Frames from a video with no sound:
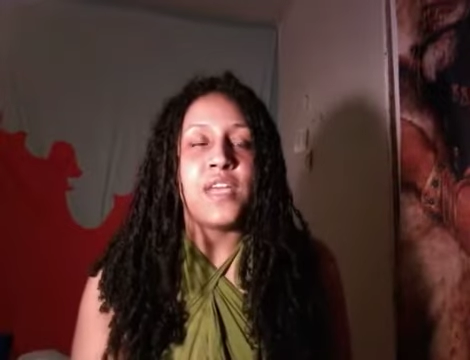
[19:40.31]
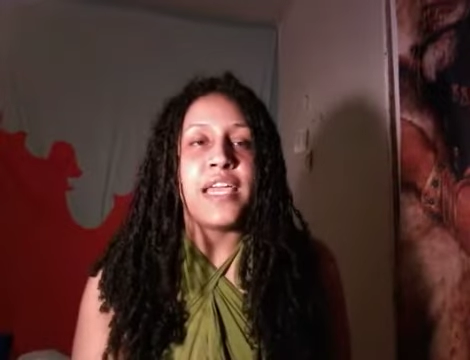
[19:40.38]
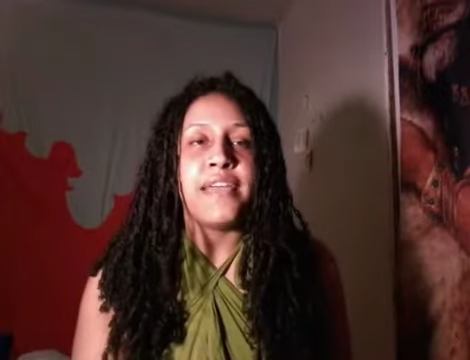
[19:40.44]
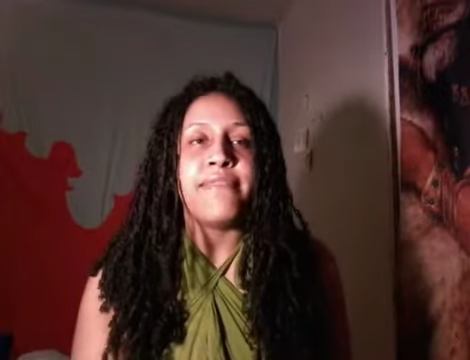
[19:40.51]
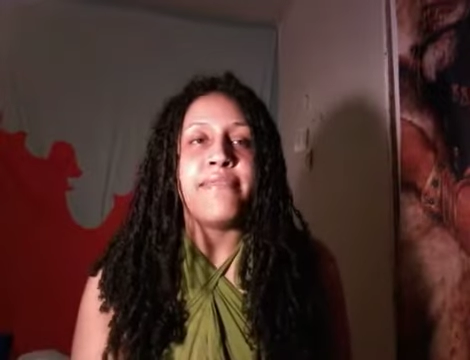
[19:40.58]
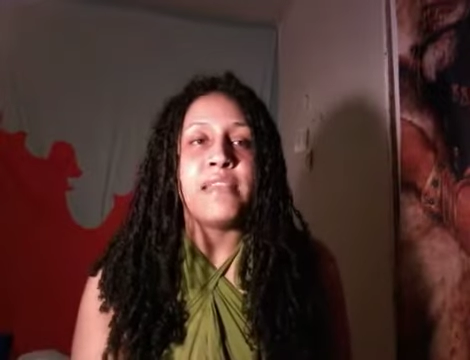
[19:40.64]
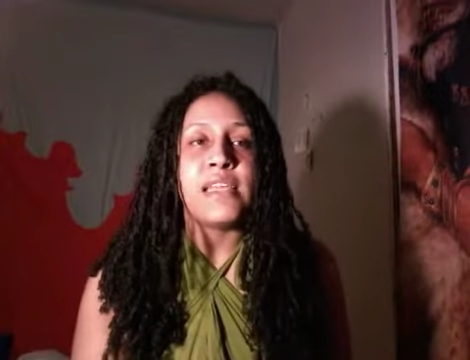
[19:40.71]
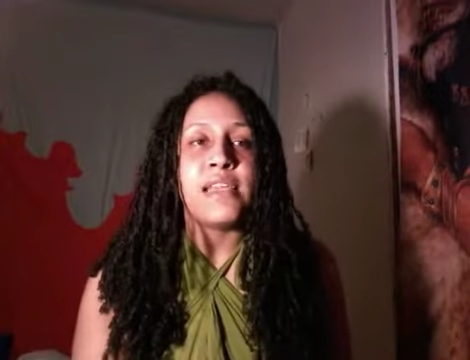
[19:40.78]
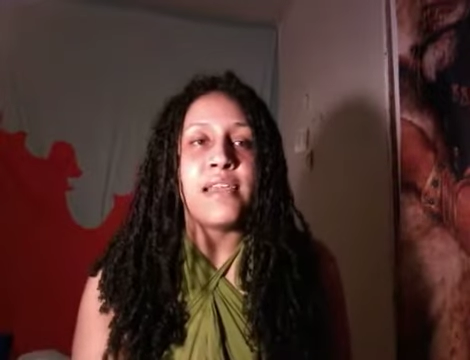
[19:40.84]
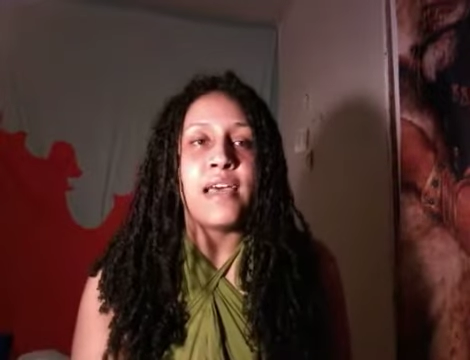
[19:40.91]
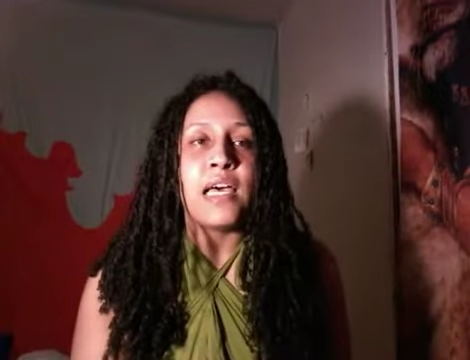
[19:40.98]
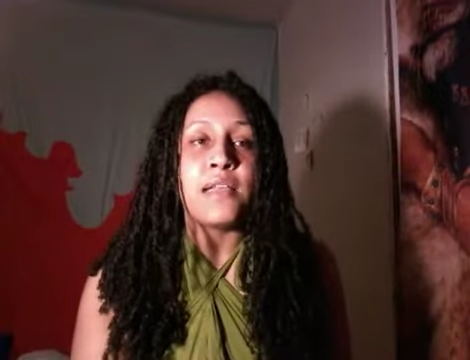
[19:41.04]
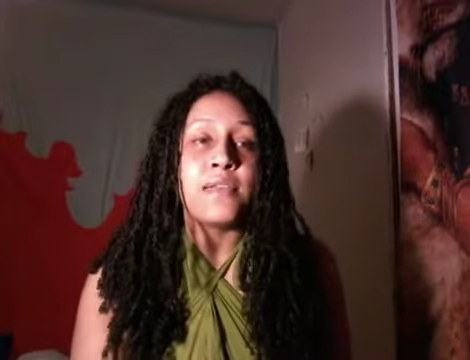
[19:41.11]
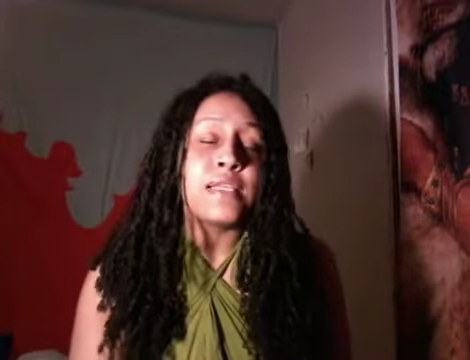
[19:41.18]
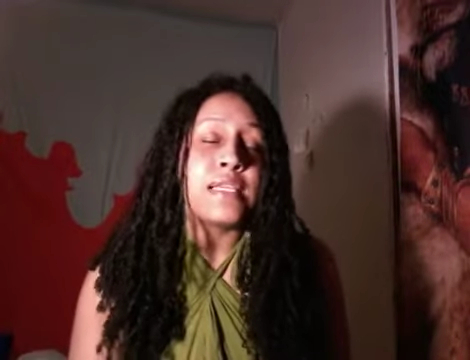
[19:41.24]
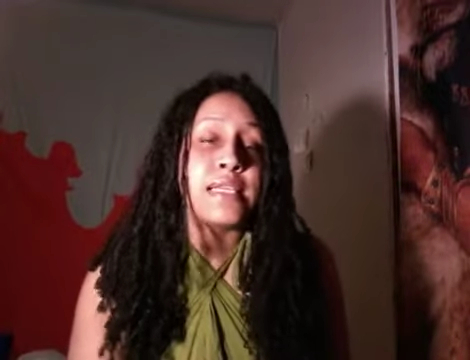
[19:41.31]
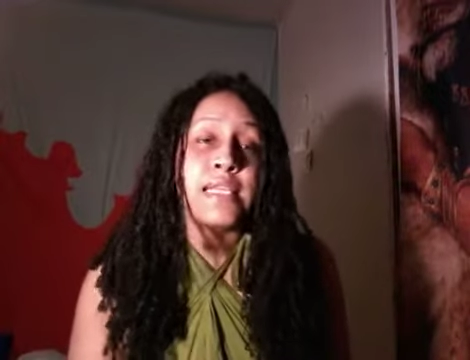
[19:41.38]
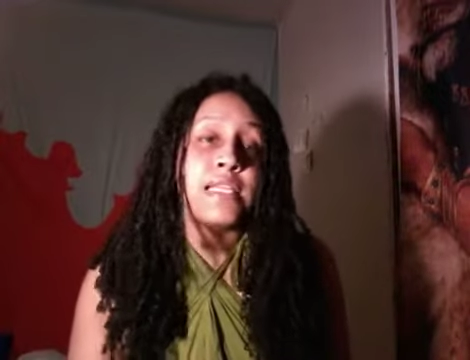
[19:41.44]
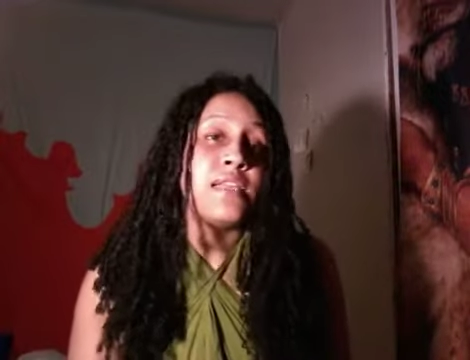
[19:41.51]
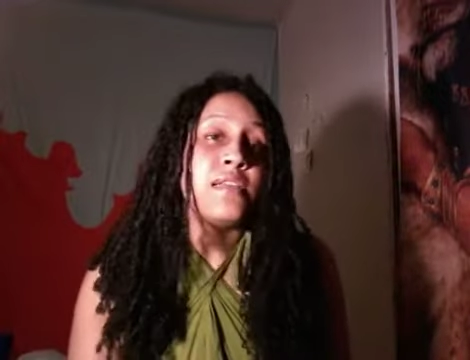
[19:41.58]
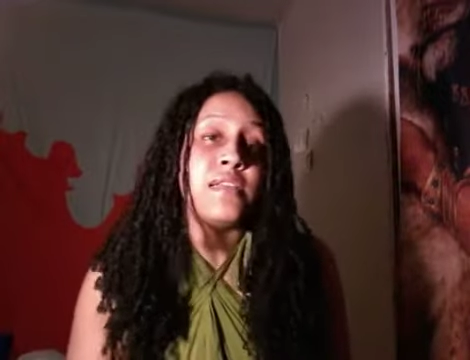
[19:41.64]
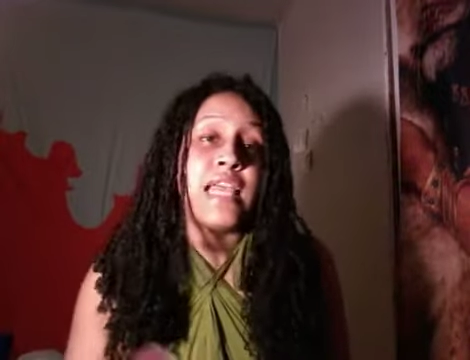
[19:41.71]
And
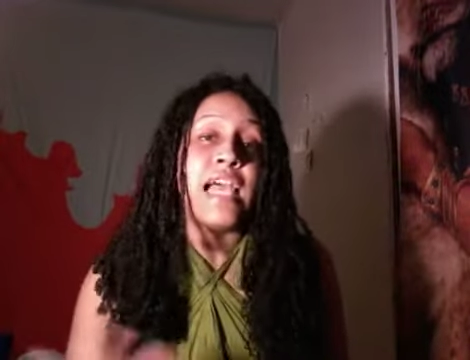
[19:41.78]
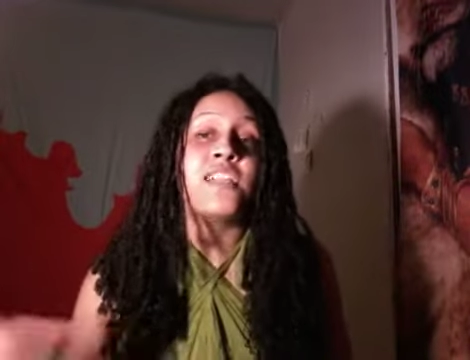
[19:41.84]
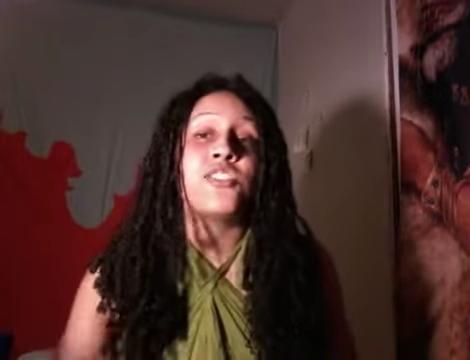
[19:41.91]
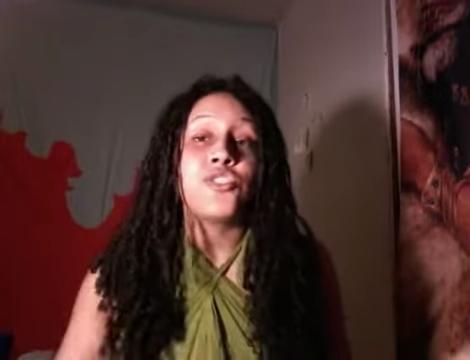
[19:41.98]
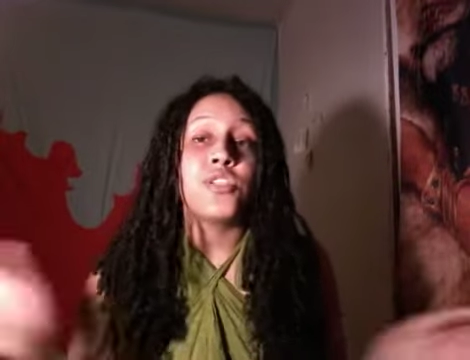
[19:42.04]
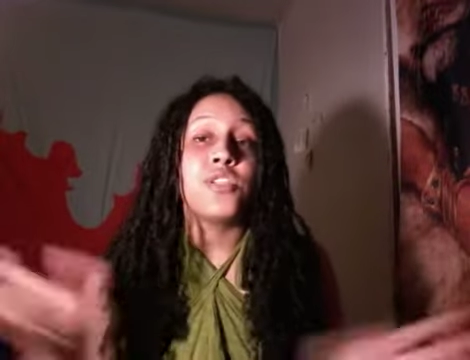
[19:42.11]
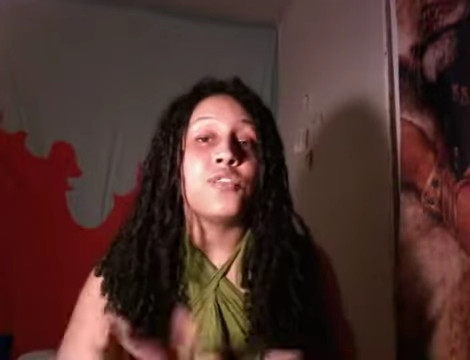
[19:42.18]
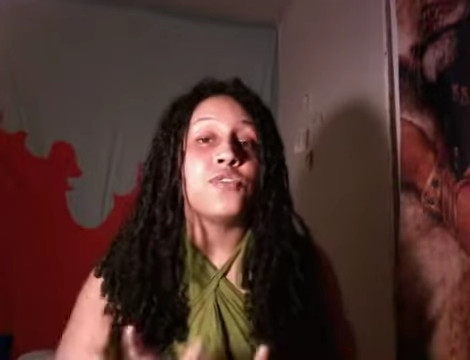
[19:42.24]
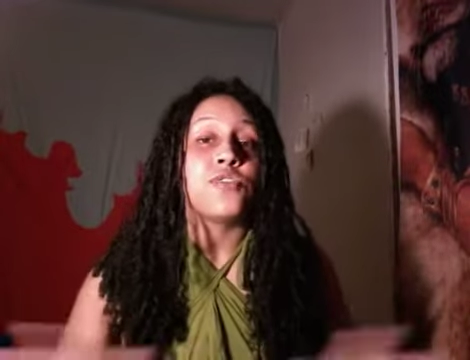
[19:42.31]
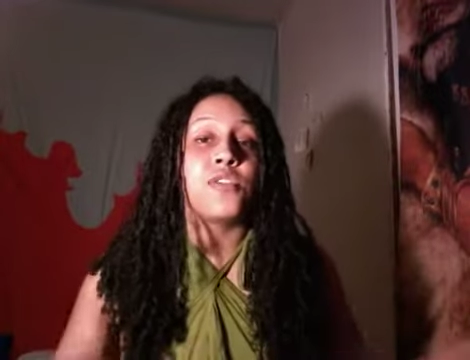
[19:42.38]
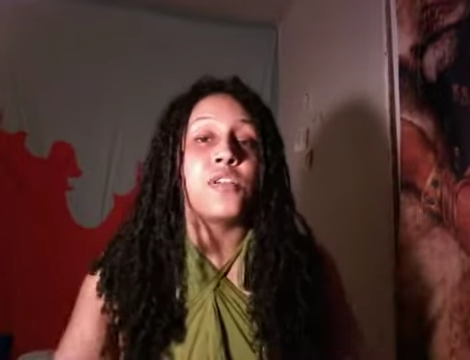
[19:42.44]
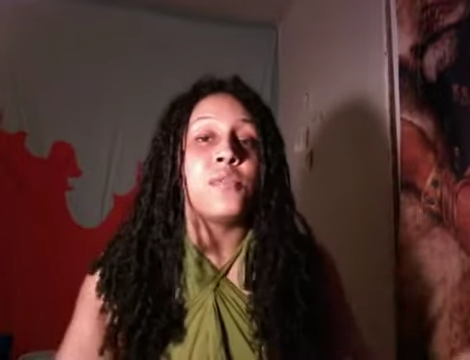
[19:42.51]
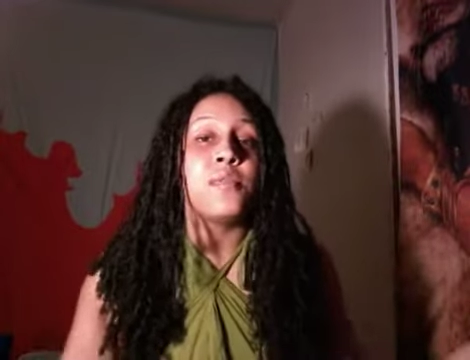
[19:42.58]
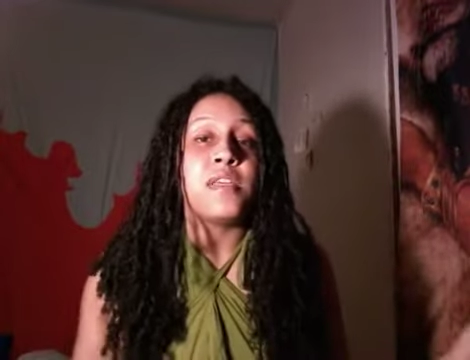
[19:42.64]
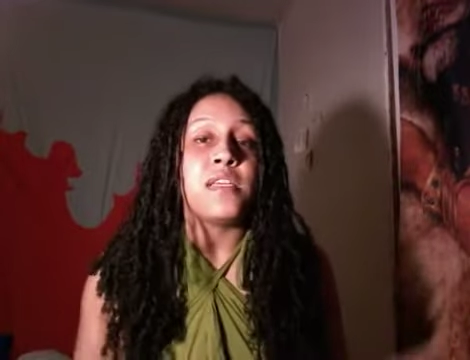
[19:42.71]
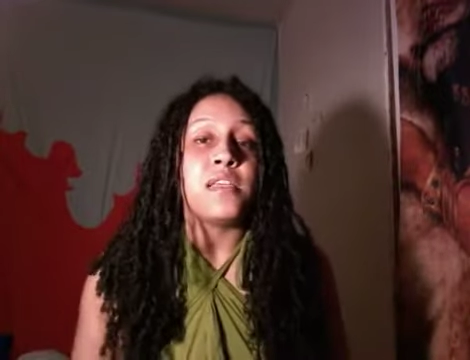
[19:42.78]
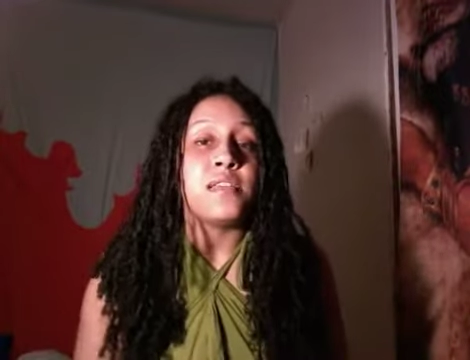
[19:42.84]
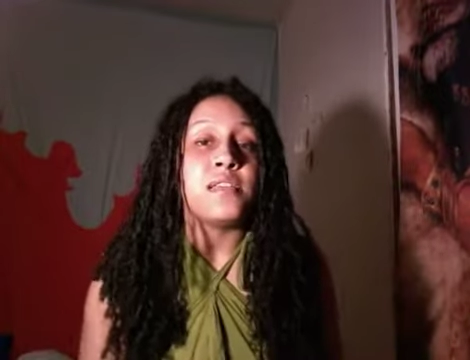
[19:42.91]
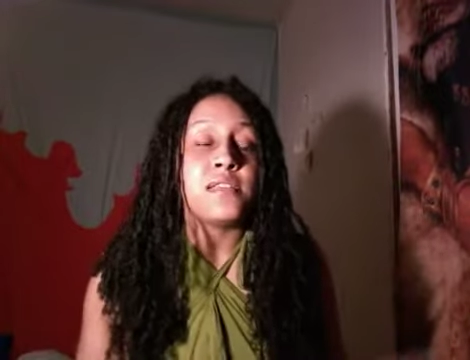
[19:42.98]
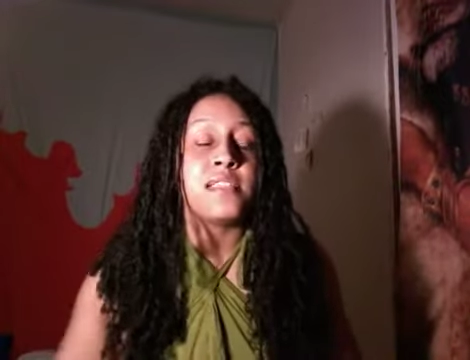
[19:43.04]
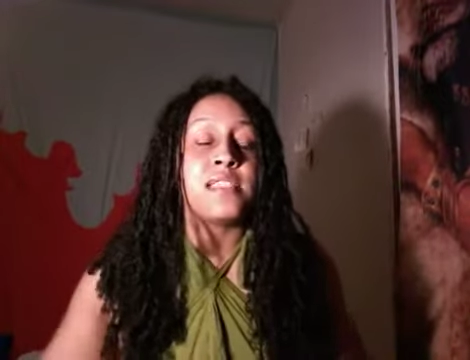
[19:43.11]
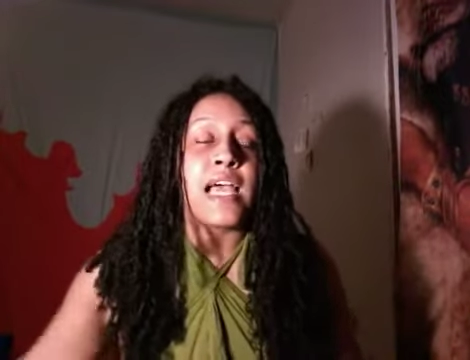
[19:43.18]
naturally, there's going to be
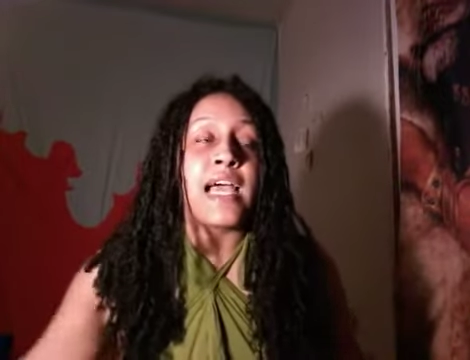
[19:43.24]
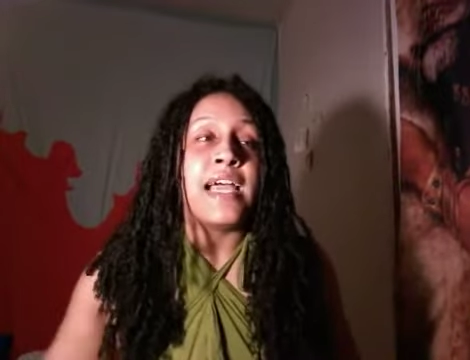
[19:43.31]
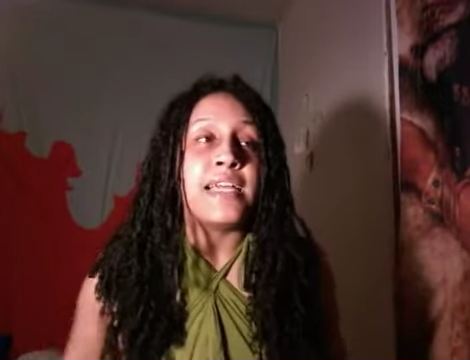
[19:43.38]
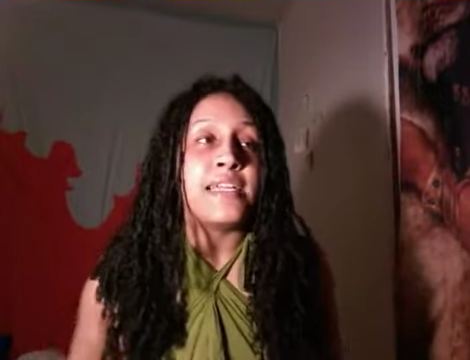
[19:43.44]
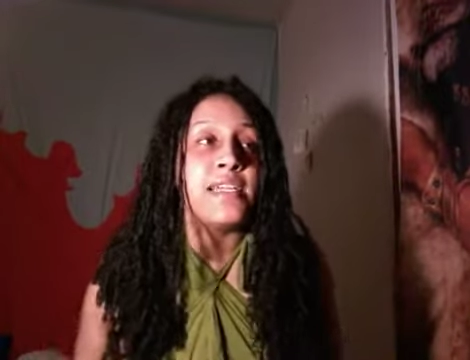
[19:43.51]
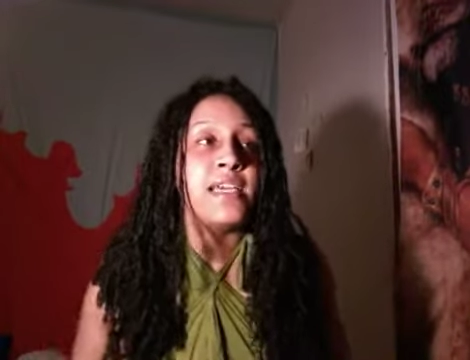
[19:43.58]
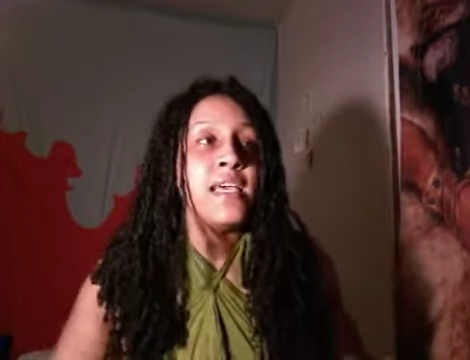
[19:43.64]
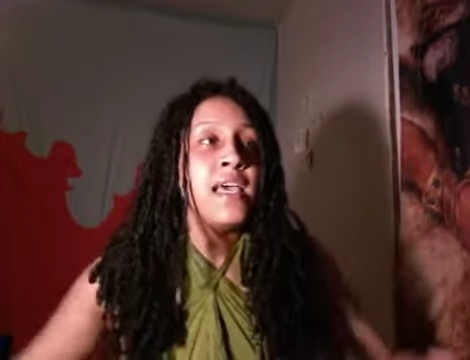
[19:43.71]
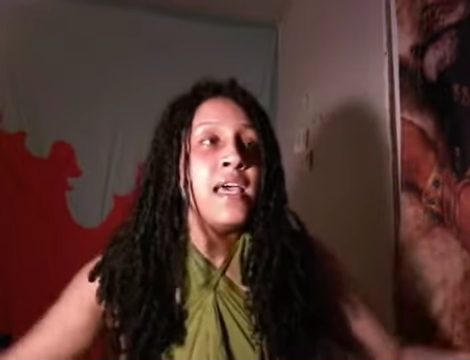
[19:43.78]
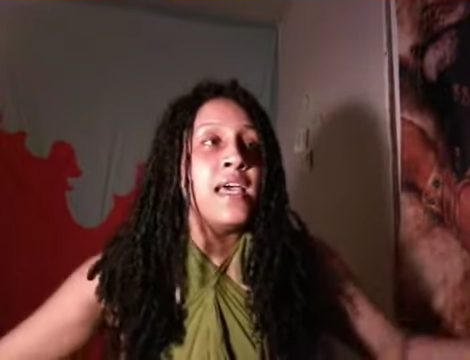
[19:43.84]
side